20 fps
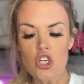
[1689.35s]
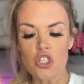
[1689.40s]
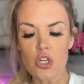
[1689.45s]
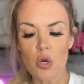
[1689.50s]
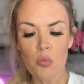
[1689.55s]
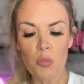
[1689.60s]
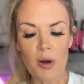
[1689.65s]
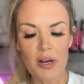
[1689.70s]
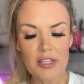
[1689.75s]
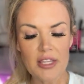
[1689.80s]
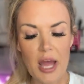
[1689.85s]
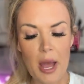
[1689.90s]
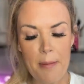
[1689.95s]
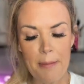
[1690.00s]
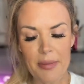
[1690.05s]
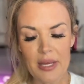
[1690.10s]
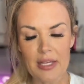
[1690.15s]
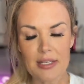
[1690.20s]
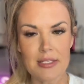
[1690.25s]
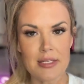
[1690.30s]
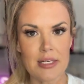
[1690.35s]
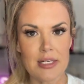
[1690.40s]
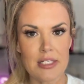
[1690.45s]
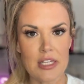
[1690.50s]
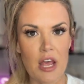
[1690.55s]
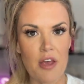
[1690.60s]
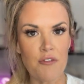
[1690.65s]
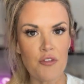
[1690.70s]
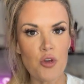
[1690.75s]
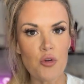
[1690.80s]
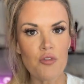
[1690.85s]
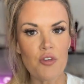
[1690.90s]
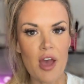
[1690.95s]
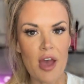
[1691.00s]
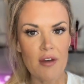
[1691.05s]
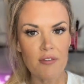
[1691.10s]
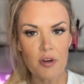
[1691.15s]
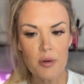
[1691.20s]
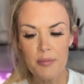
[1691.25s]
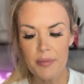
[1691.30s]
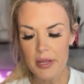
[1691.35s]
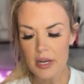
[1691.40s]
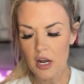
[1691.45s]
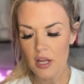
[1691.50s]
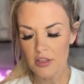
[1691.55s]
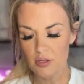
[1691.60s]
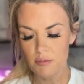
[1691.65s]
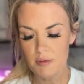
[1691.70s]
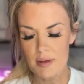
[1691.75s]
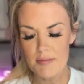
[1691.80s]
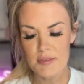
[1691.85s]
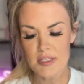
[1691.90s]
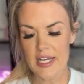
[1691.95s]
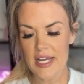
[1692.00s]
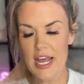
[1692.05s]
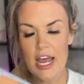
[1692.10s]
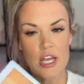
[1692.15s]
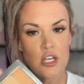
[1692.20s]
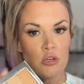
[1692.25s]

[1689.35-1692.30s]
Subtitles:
So what that means is, if you've ever been on the website